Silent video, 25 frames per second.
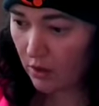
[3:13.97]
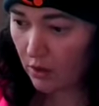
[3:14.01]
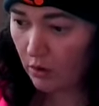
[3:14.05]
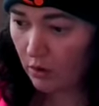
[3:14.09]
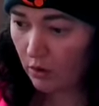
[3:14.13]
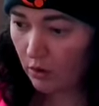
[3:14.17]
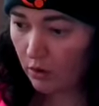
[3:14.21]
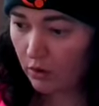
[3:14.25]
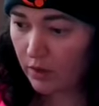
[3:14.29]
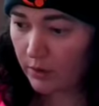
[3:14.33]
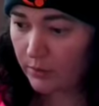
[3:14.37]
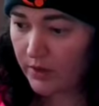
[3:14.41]

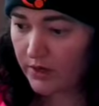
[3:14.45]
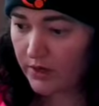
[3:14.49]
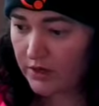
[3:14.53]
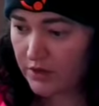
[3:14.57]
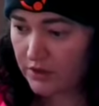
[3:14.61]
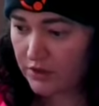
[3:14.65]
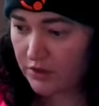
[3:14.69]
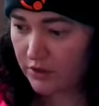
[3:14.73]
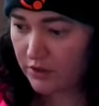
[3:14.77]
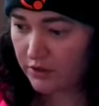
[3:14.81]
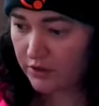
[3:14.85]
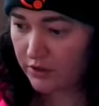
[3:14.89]
or a
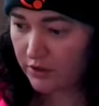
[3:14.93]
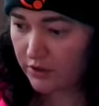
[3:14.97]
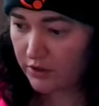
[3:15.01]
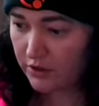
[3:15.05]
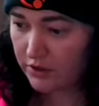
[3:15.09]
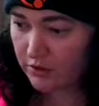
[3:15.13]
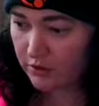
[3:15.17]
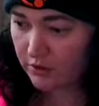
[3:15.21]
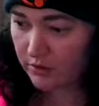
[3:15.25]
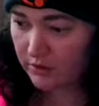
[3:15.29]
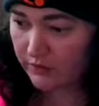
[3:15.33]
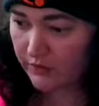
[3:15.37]
registered
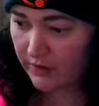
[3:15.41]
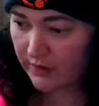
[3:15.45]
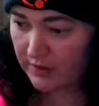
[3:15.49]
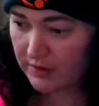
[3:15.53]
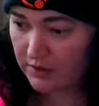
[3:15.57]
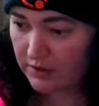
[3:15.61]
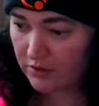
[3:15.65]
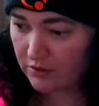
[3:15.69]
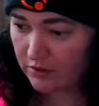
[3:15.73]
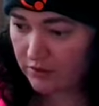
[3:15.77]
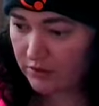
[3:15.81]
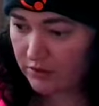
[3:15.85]
nurse or
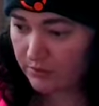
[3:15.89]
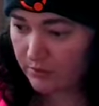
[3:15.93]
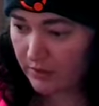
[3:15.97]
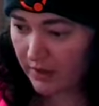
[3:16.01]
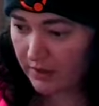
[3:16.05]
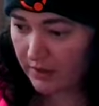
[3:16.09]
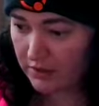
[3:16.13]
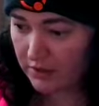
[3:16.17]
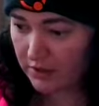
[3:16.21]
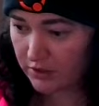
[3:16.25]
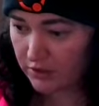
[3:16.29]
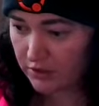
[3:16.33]
advanced nurse
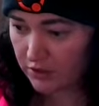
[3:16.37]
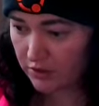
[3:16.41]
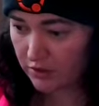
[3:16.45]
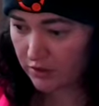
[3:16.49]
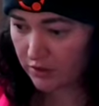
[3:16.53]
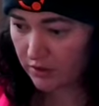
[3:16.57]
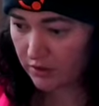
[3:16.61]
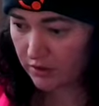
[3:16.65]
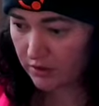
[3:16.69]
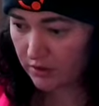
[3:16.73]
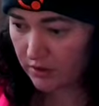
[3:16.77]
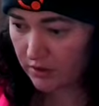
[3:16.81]

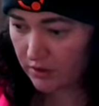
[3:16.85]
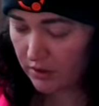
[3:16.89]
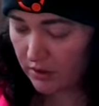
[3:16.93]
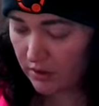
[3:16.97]
practitioner.